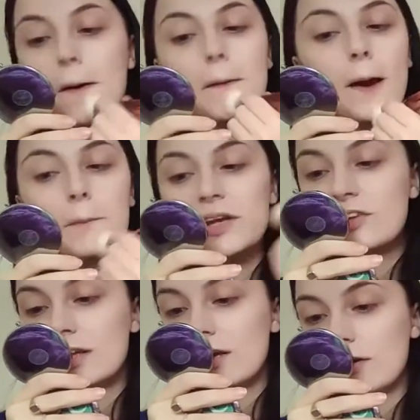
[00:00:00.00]
Now
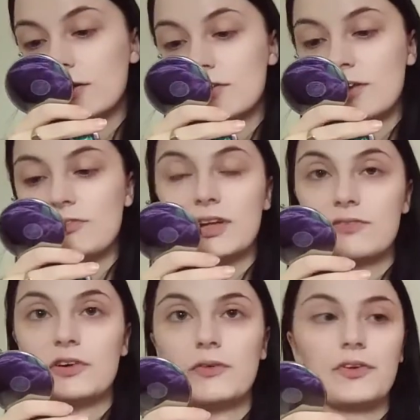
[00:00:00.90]
immediately I can definitely
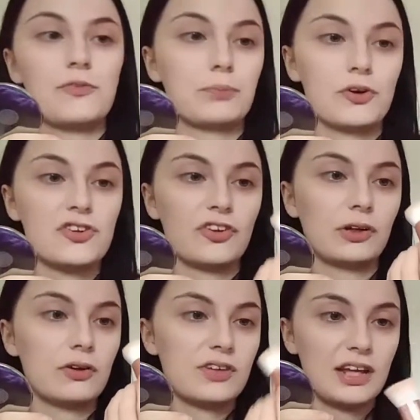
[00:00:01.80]
feel that this brush is a
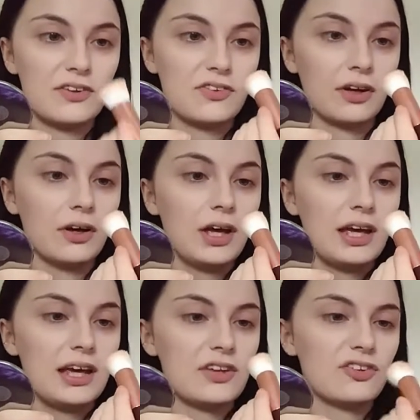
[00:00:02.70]
lot denser.
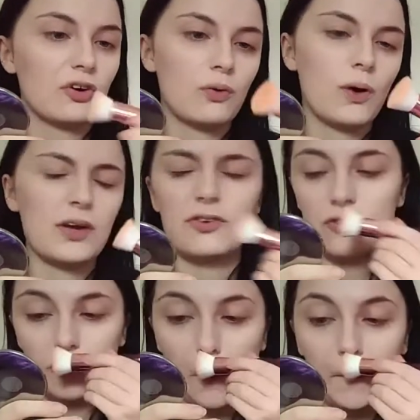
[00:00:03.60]
It's not quite as
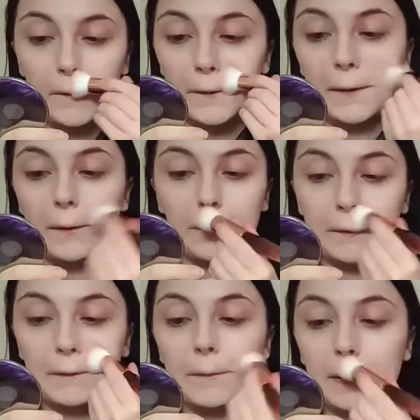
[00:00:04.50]
soft as the other
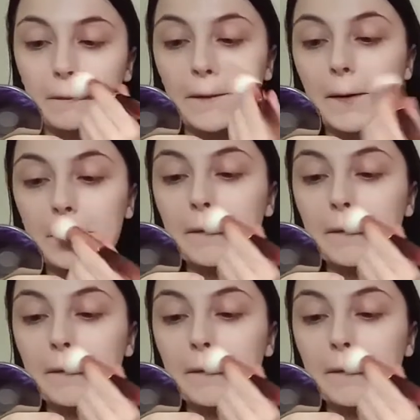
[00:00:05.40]
stippling brush.